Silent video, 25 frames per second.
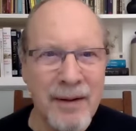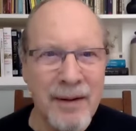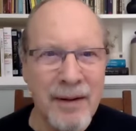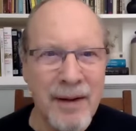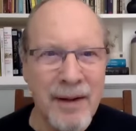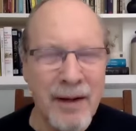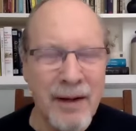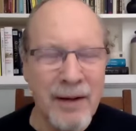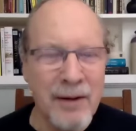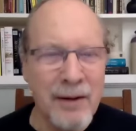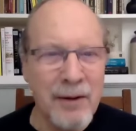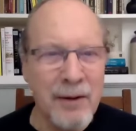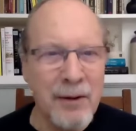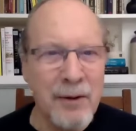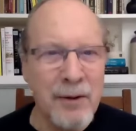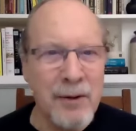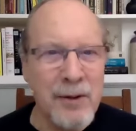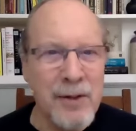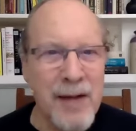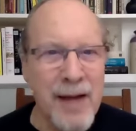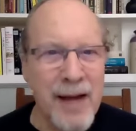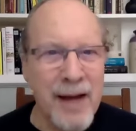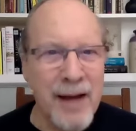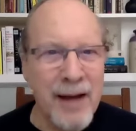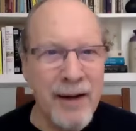a little
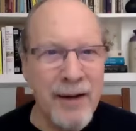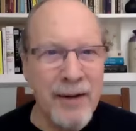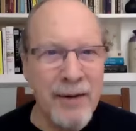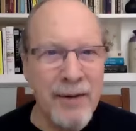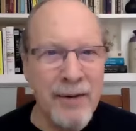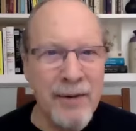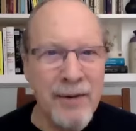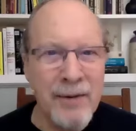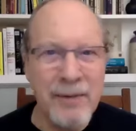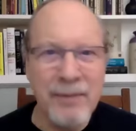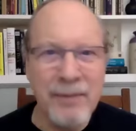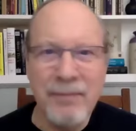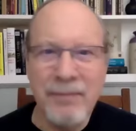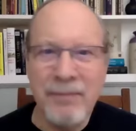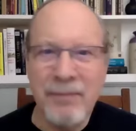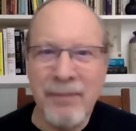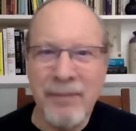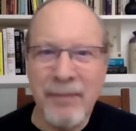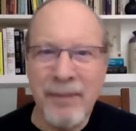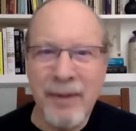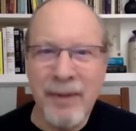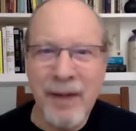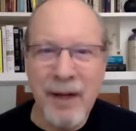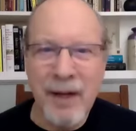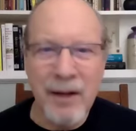down,
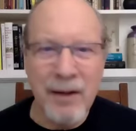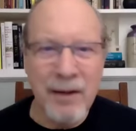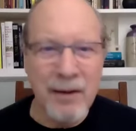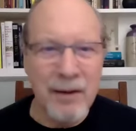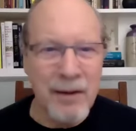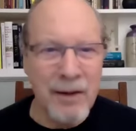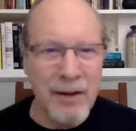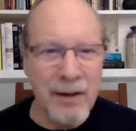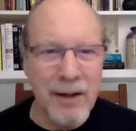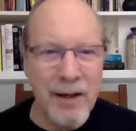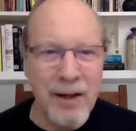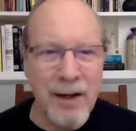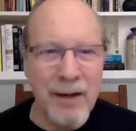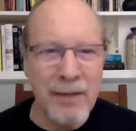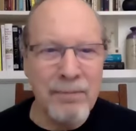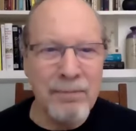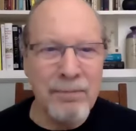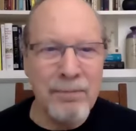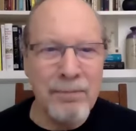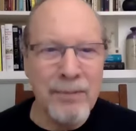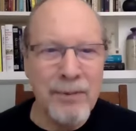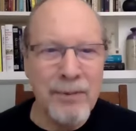a little up.